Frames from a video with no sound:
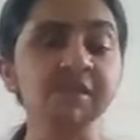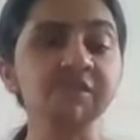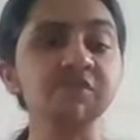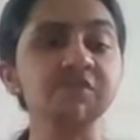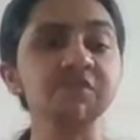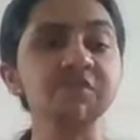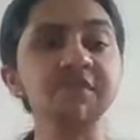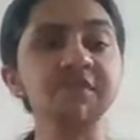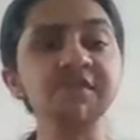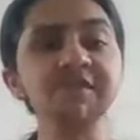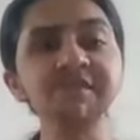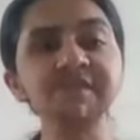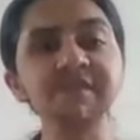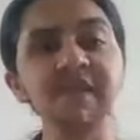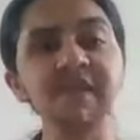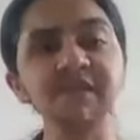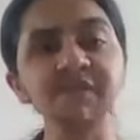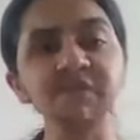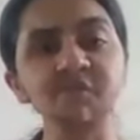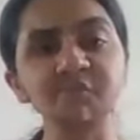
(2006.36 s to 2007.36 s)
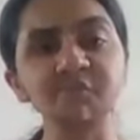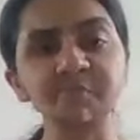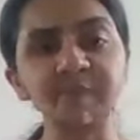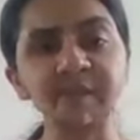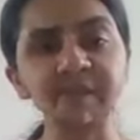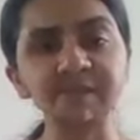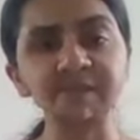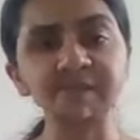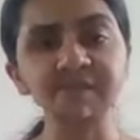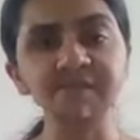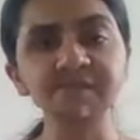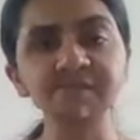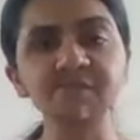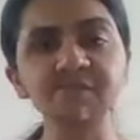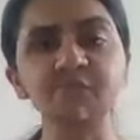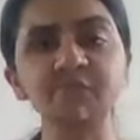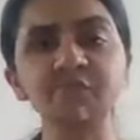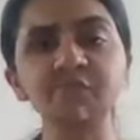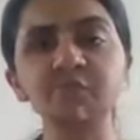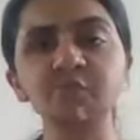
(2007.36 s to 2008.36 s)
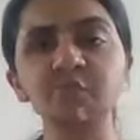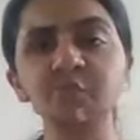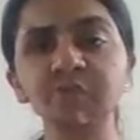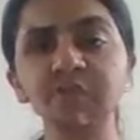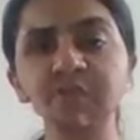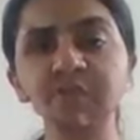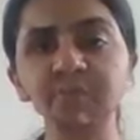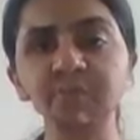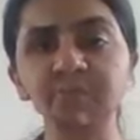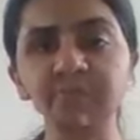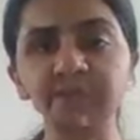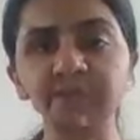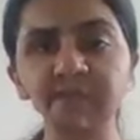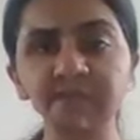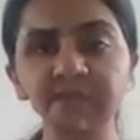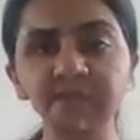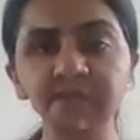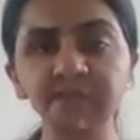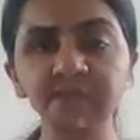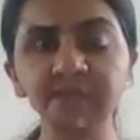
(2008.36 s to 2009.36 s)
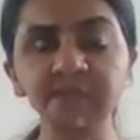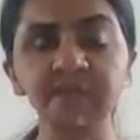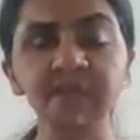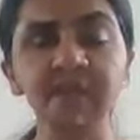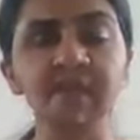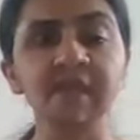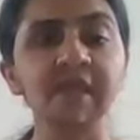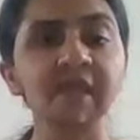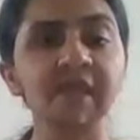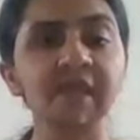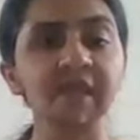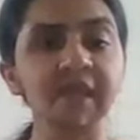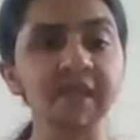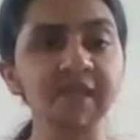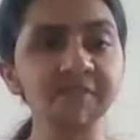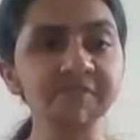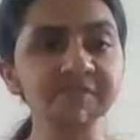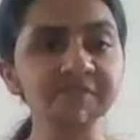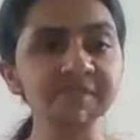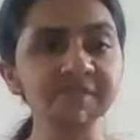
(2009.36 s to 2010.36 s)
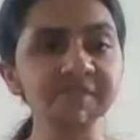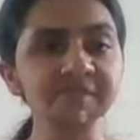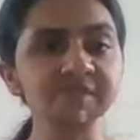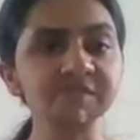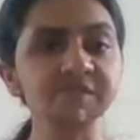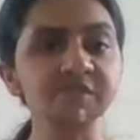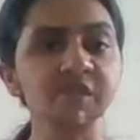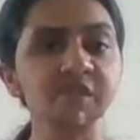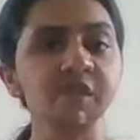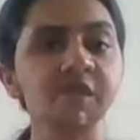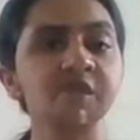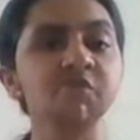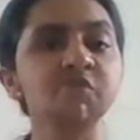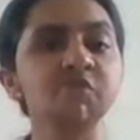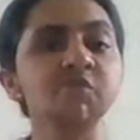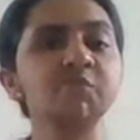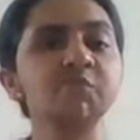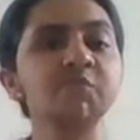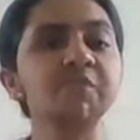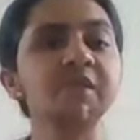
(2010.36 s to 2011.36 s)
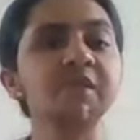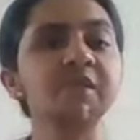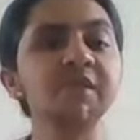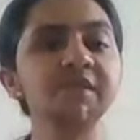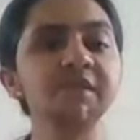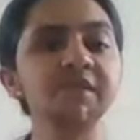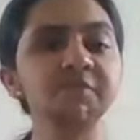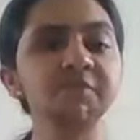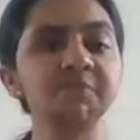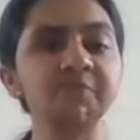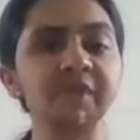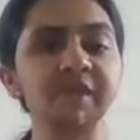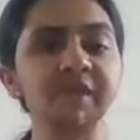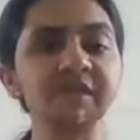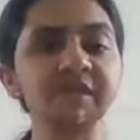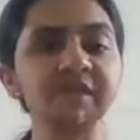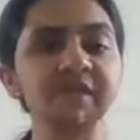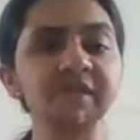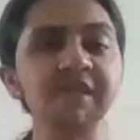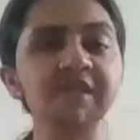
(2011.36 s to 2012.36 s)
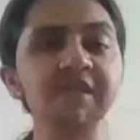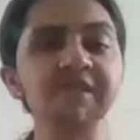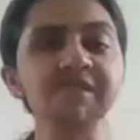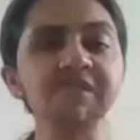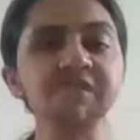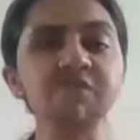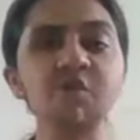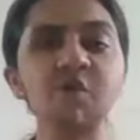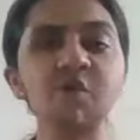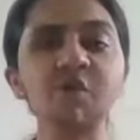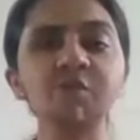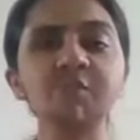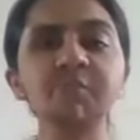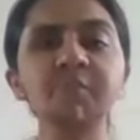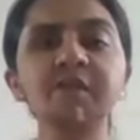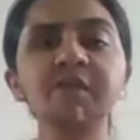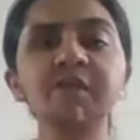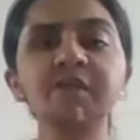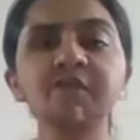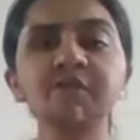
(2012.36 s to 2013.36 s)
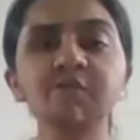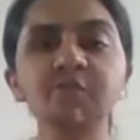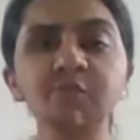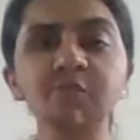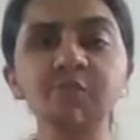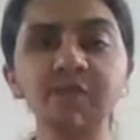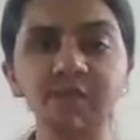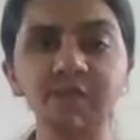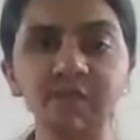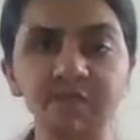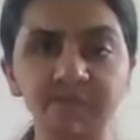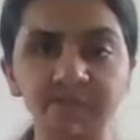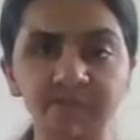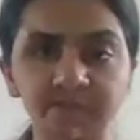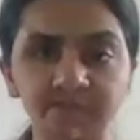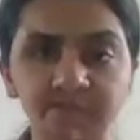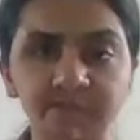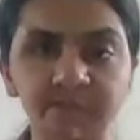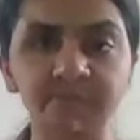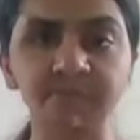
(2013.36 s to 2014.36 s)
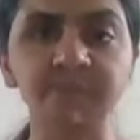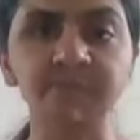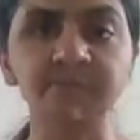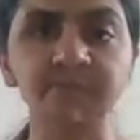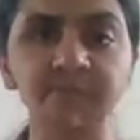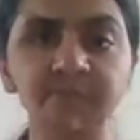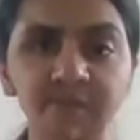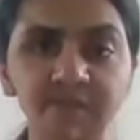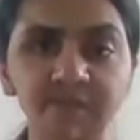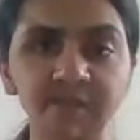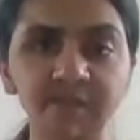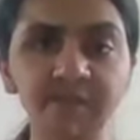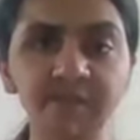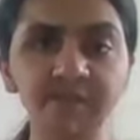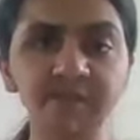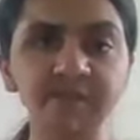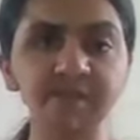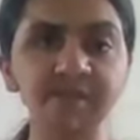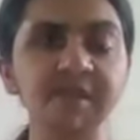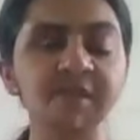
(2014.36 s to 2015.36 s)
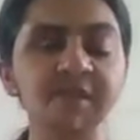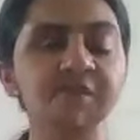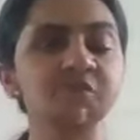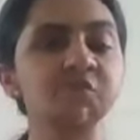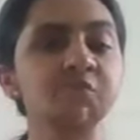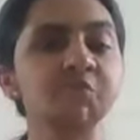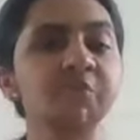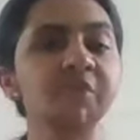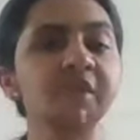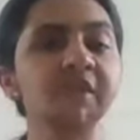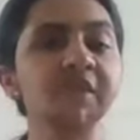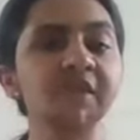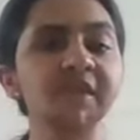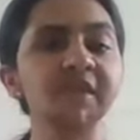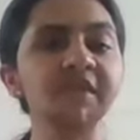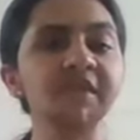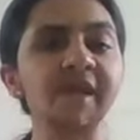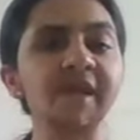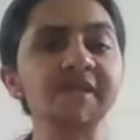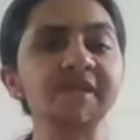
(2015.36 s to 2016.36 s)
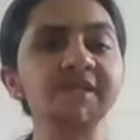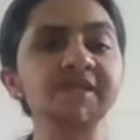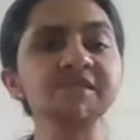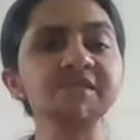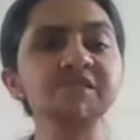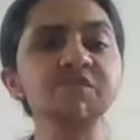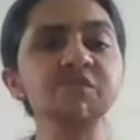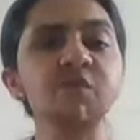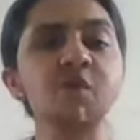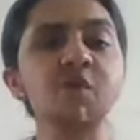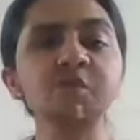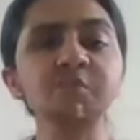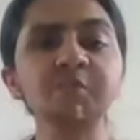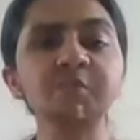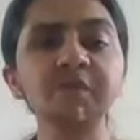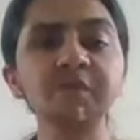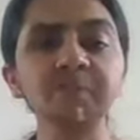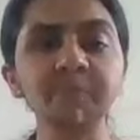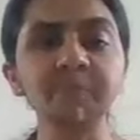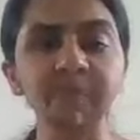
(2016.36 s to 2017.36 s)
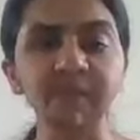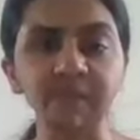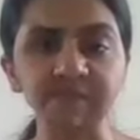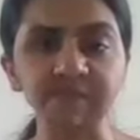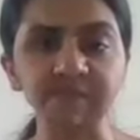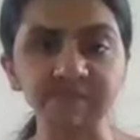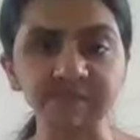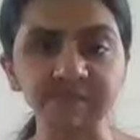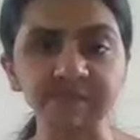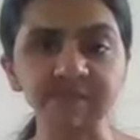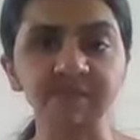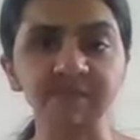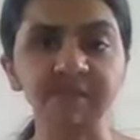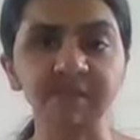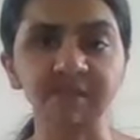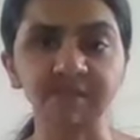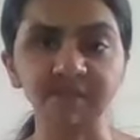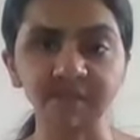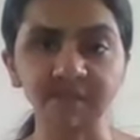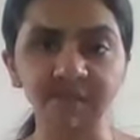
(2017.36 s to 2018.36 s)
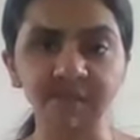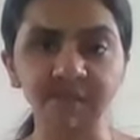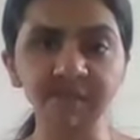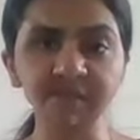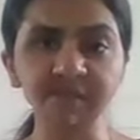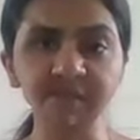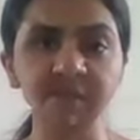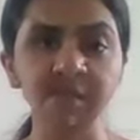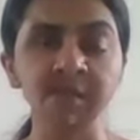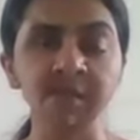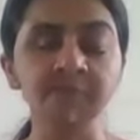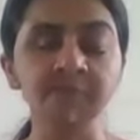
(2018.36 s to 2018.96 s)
So, this kind of practice of yogic breathing helps us to bring the breath in its normal routine, right? To bring it at its normal pace, correct?